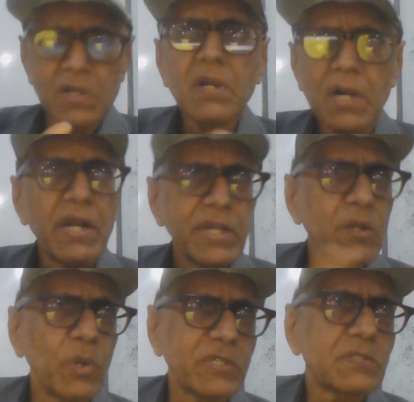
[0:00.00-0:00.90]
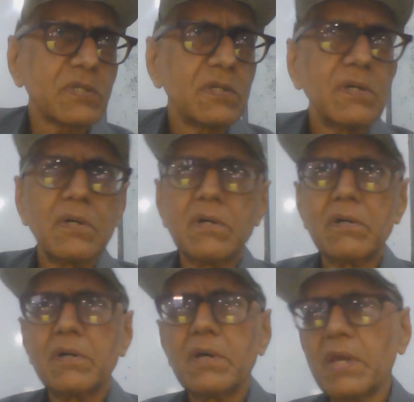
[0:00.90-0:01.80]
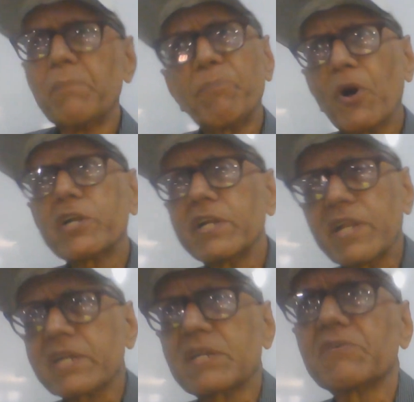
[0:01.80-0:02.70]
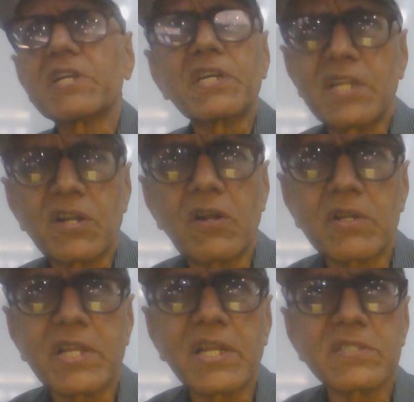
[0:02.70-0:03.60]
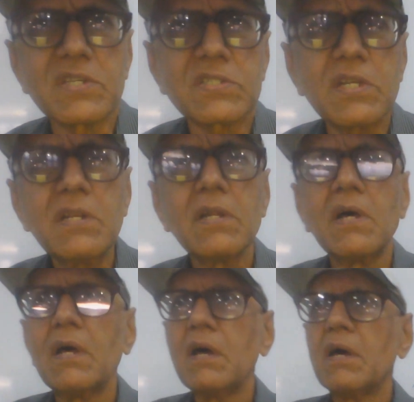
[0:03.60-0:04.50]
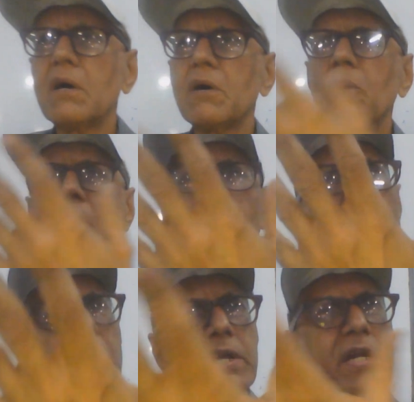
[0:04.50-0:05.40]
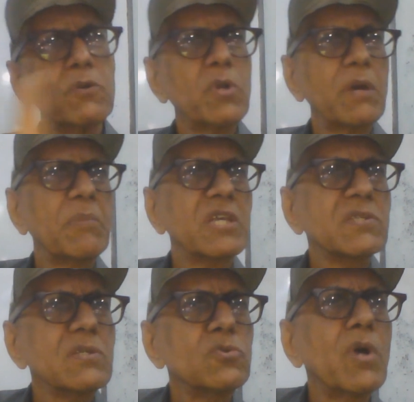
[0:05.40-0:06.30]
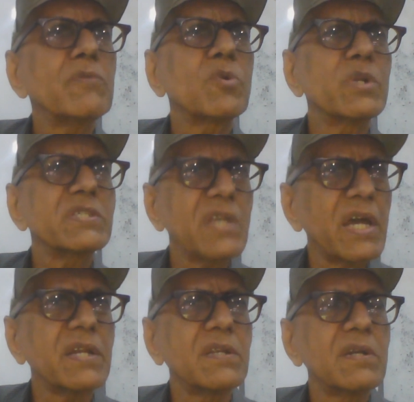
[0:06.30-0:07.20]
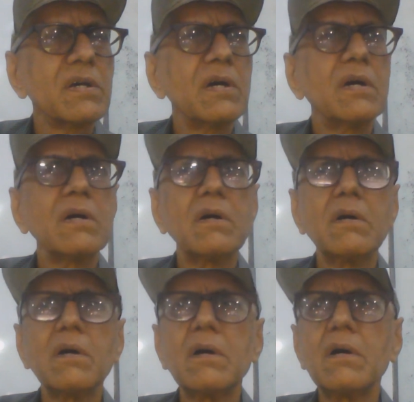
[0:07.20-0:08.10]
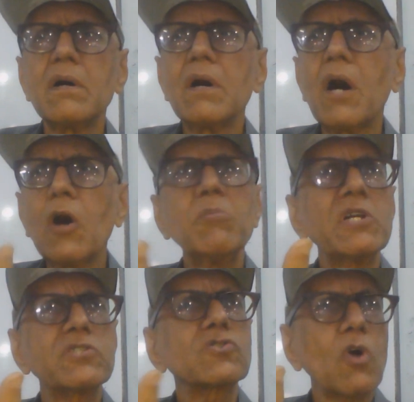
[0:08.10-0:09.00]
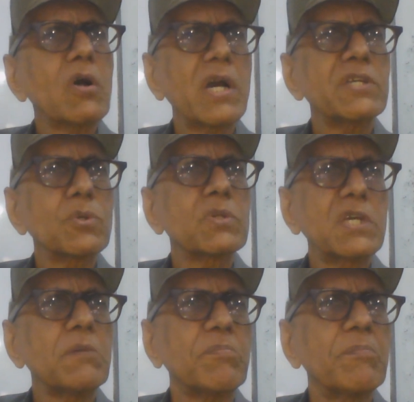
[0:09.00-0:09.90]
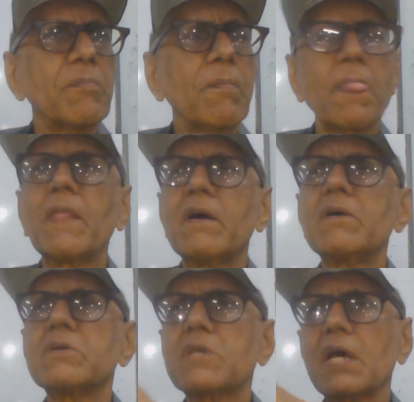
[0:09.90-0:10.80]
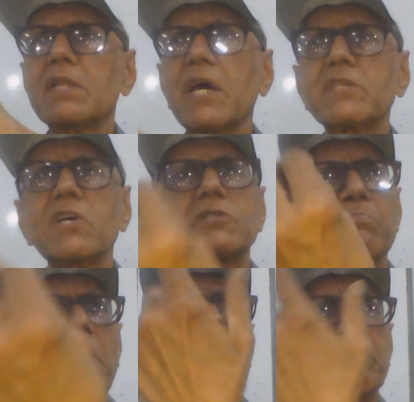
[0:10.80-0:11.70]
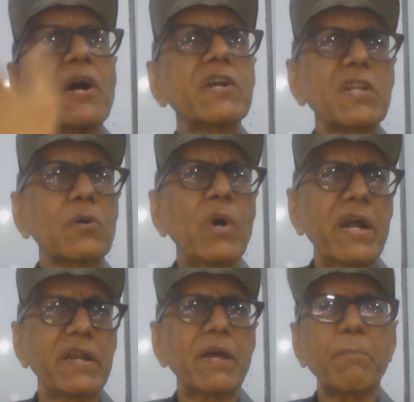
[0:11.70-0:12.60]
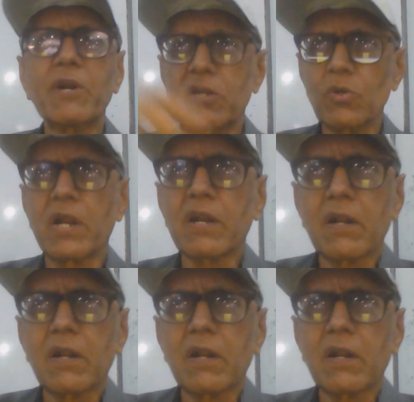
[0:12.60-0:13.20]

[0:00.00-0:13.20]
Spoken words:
continuous, important activity in our organization. On a day-to-day basis, you have to decide how much stock I should keep. Say there is a spare part required, a particular